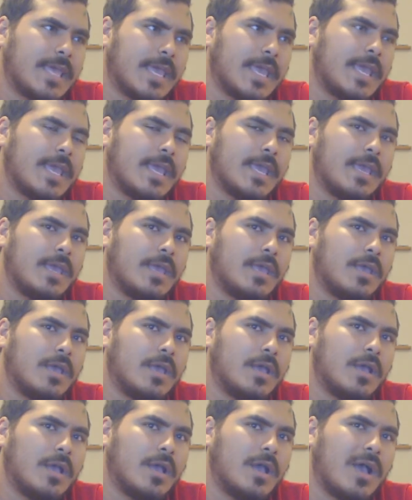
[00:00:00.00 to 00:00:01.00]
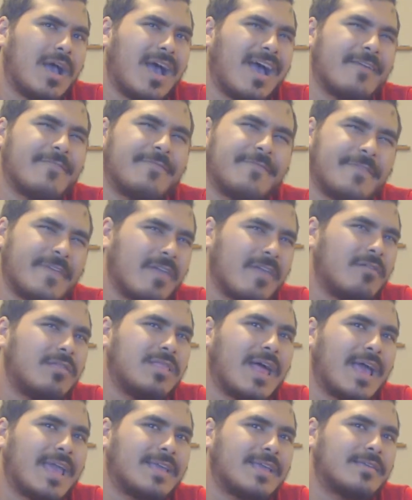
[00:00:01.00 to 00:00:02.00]
I
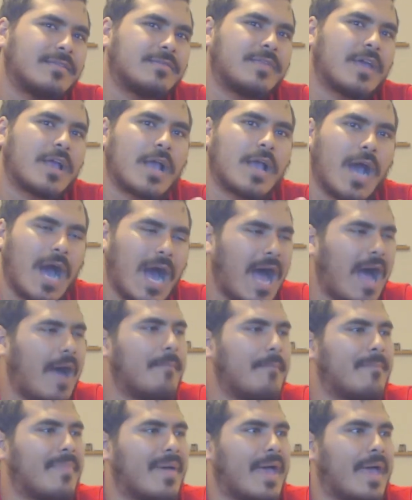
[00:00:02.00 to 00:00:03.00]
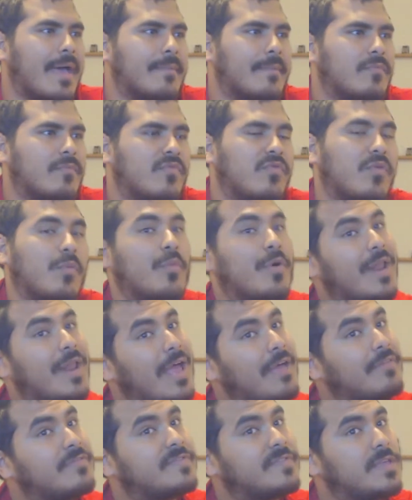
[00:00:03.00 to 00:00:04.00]
feel like the combat, from
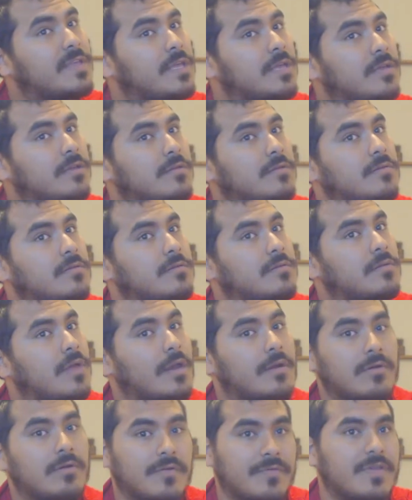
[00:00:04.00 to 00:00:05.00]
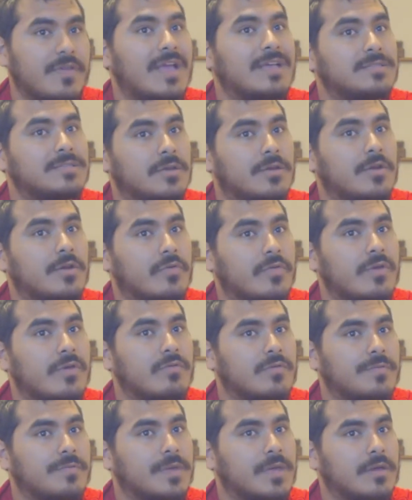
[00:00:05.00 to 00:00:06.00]
what I've seen, I don't know if you guys are going to agree
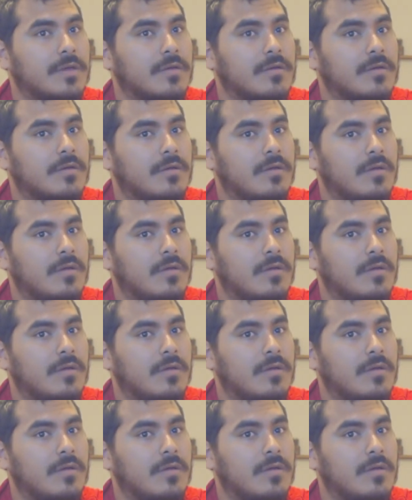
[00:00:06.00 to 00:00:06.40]
with me here,